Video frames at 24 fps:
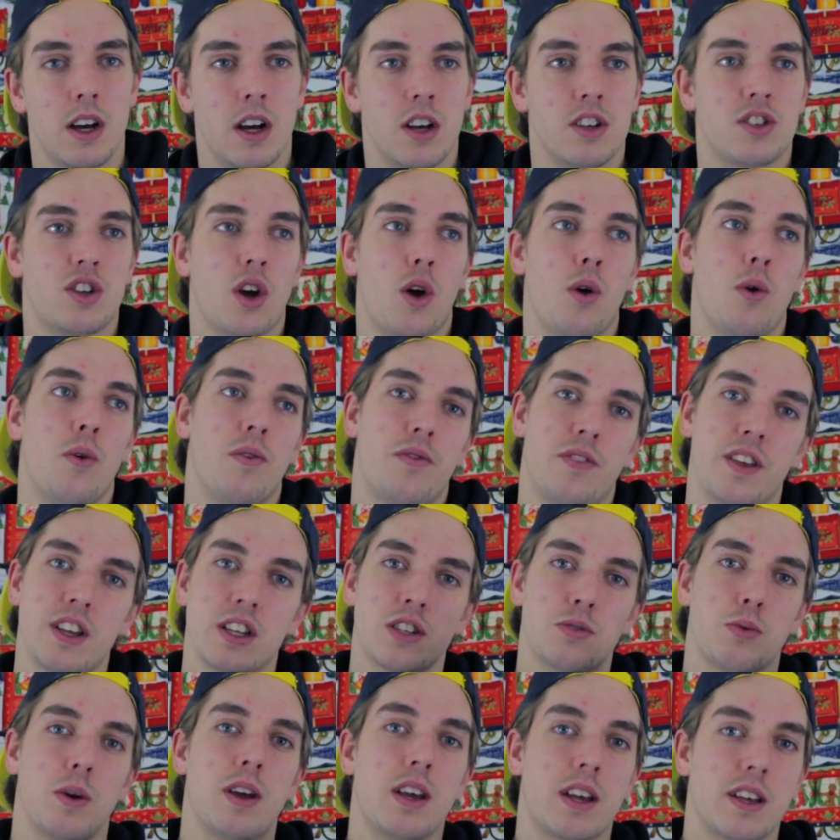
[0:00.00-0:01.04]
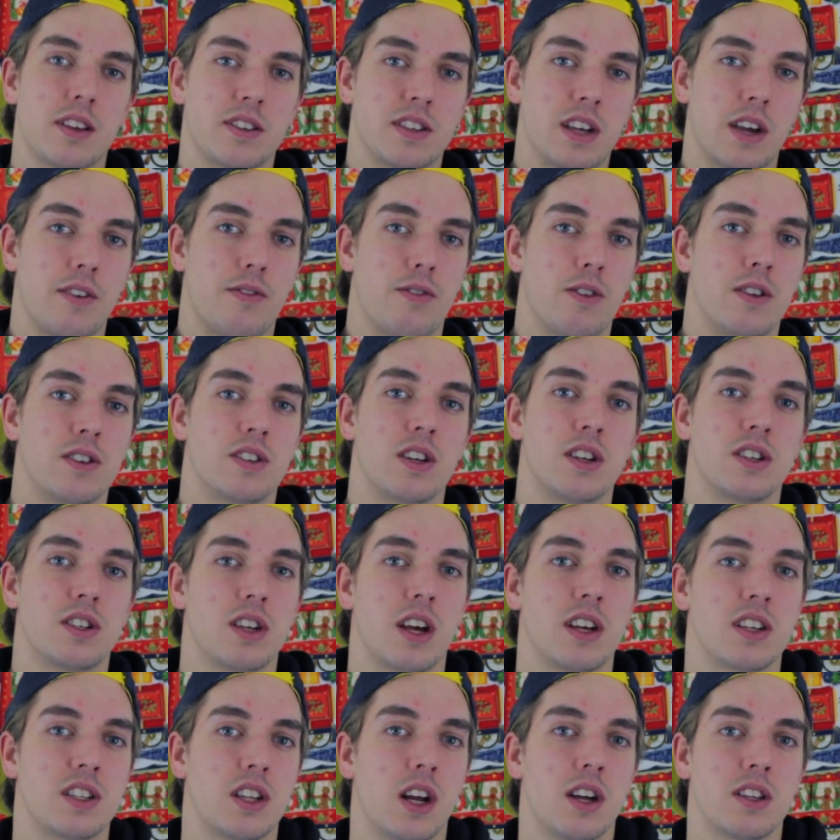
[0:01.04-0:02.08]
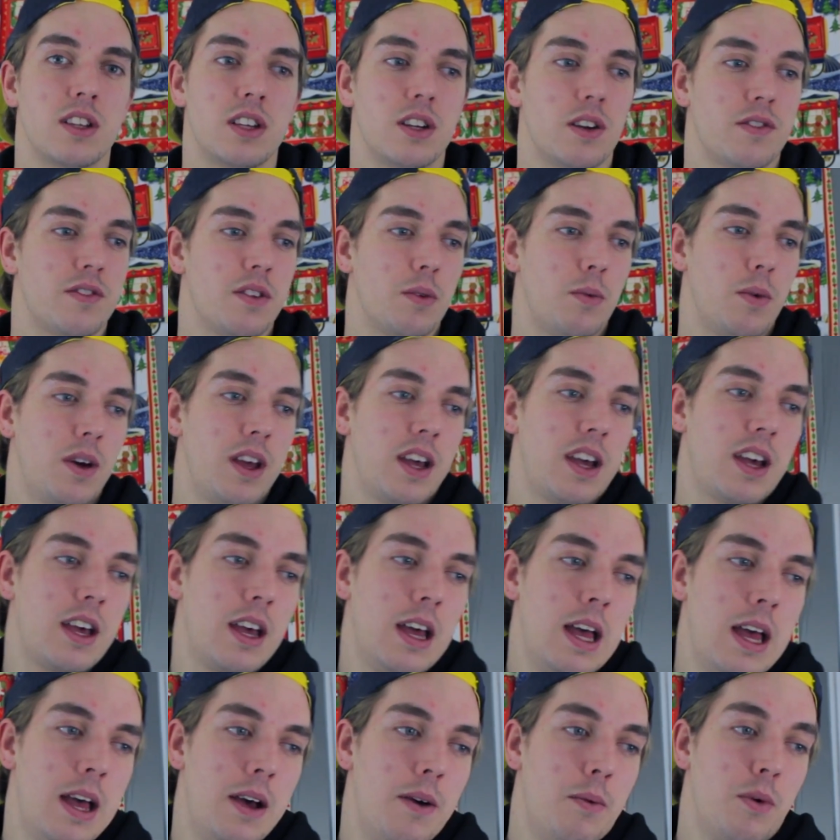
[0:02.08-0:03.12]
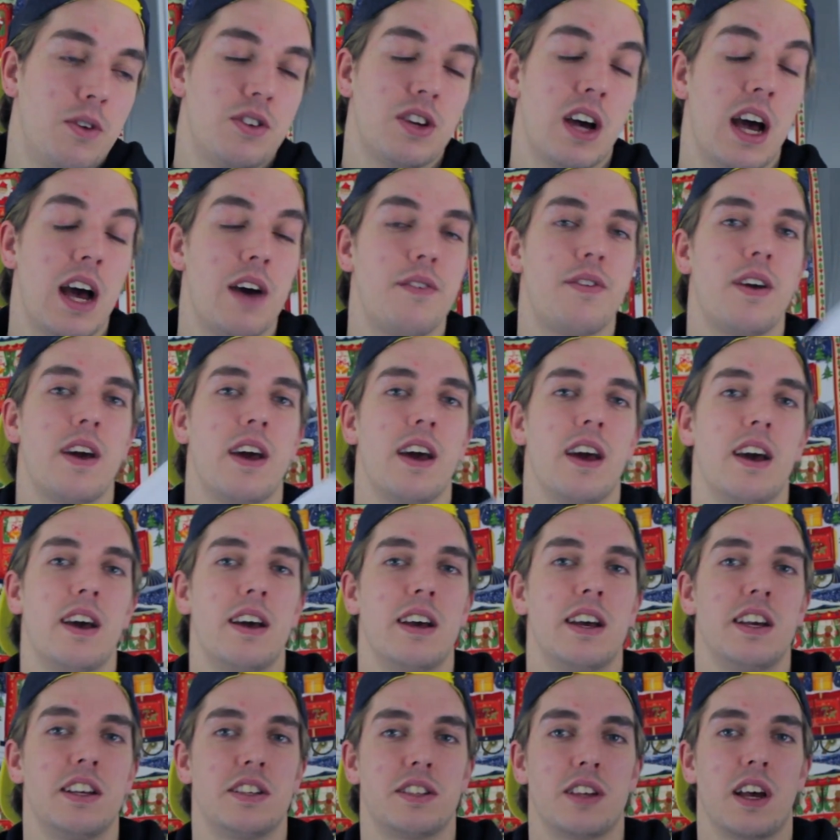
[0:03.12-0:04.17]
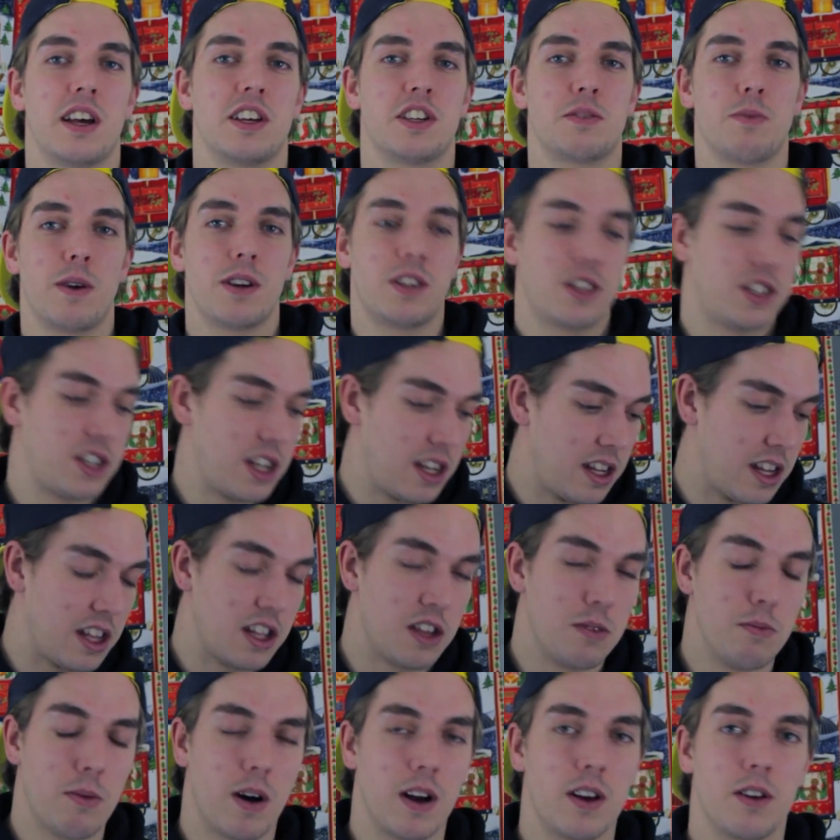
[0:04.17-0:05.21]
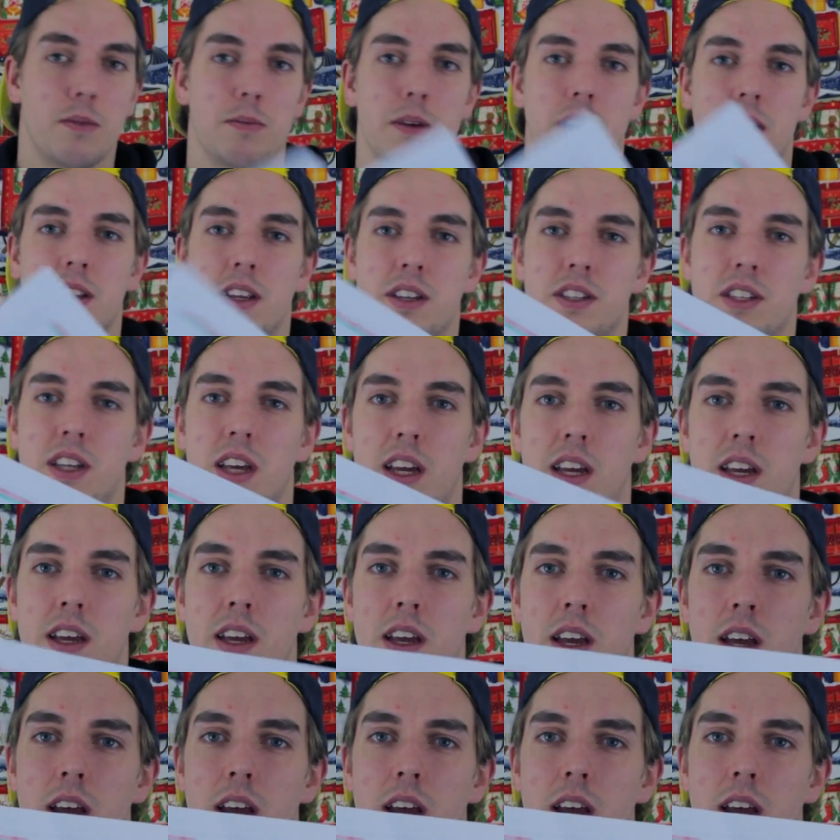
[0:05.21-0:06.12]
So this week, say for instance, I started off the week, which I have here is a spreadsheet that you might not be able to see.